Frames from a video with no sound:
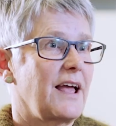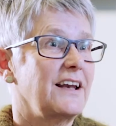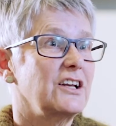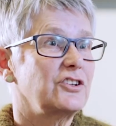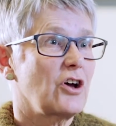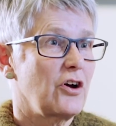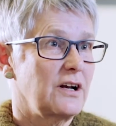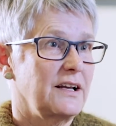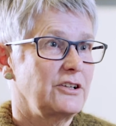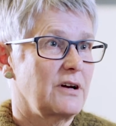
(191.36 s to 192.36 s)
and it
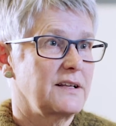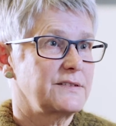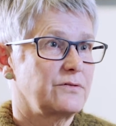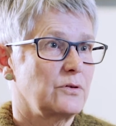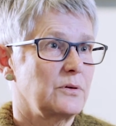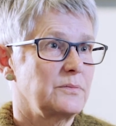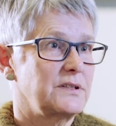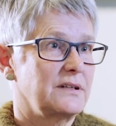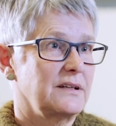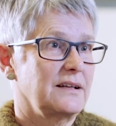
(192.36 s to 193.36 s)
totally transformed
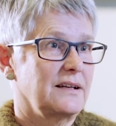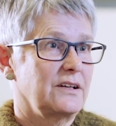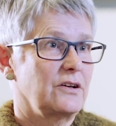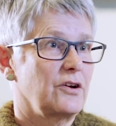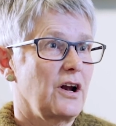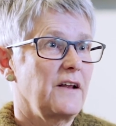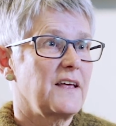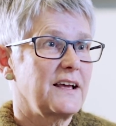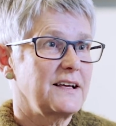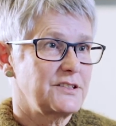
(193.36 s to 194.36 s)
not only the
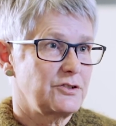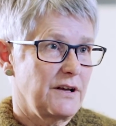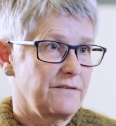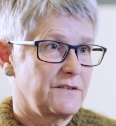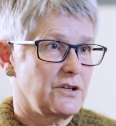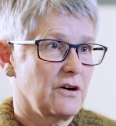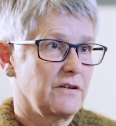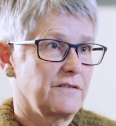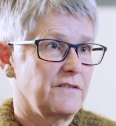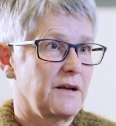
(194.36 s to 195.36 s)
history of
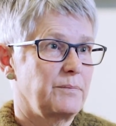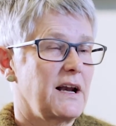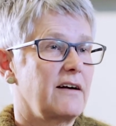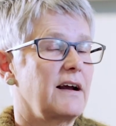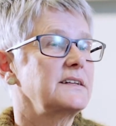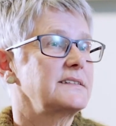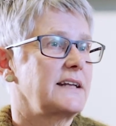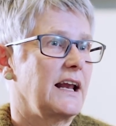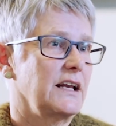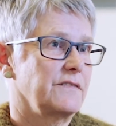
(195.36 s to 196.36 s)
photography, but our
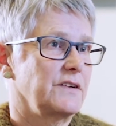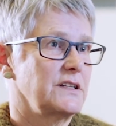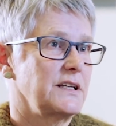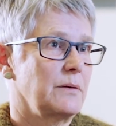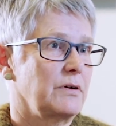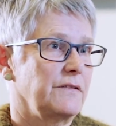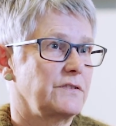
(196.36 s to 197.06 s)
understanding of contemporary